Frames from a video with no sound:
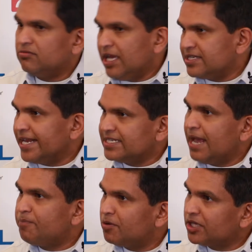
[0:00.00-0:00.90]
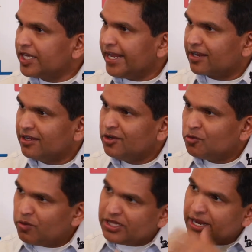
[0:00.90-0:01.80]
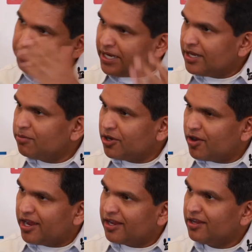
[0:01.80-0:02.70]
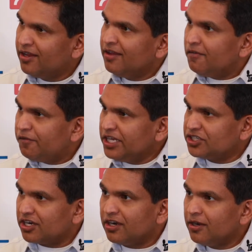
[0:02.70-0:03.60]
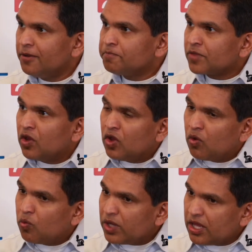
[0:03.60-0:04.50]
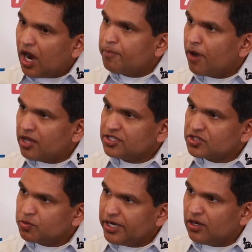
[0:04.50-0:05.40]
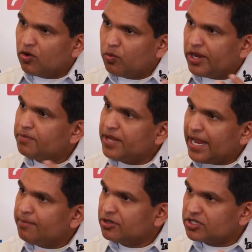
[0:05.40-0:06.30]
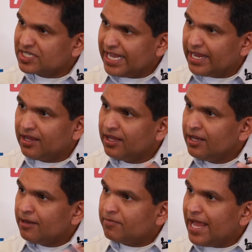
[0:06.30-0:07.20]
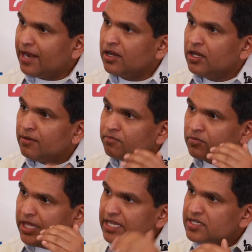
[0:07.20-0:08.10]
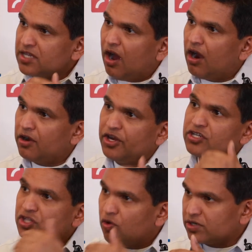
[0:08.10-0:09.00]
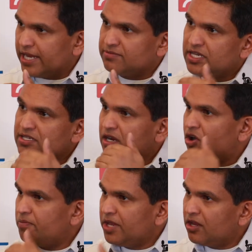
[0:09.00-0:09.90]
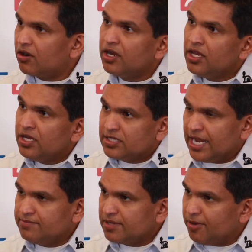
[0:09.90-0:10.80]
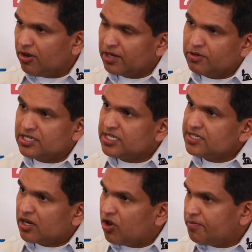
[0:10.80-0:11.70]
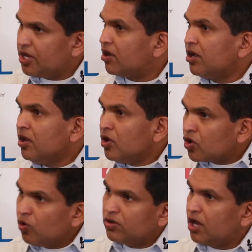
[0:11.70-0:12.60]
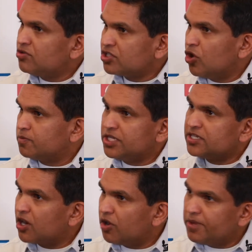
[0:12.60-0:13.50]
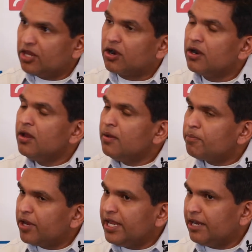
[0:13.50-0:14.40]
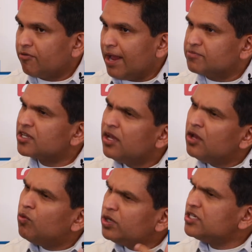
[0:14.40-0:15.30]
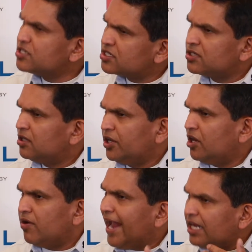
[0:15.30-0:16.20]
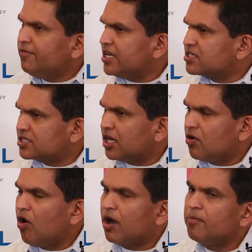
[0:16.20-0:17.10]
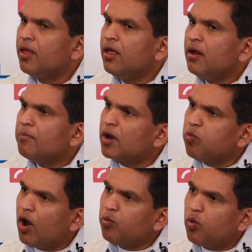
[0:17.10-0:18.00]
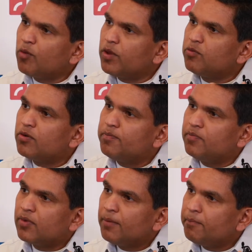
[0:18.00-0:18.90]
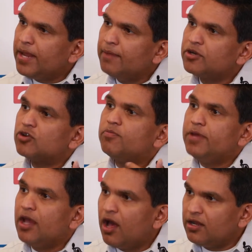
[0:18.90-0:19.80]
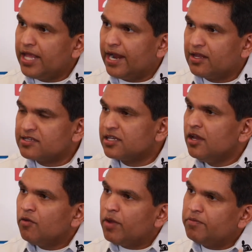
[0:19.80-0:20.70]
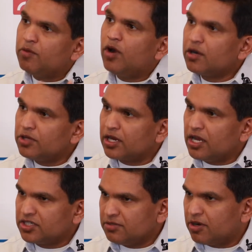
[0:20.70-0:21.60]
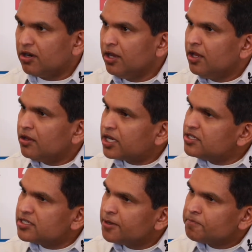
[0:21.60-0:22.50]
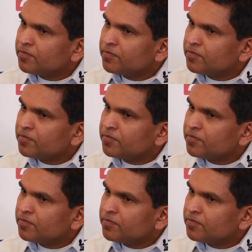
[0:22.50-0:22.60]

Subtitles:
as an example with Kick, with their PWI feature, with our process window, we'd be able to say that these are your soak times, these are going to be your times above liquidus, these are going to be your cool down slopes, these are going to be your preheat ramps, which is, anyways the norm. But what we would be able to do beyond that is when we work with a customer, because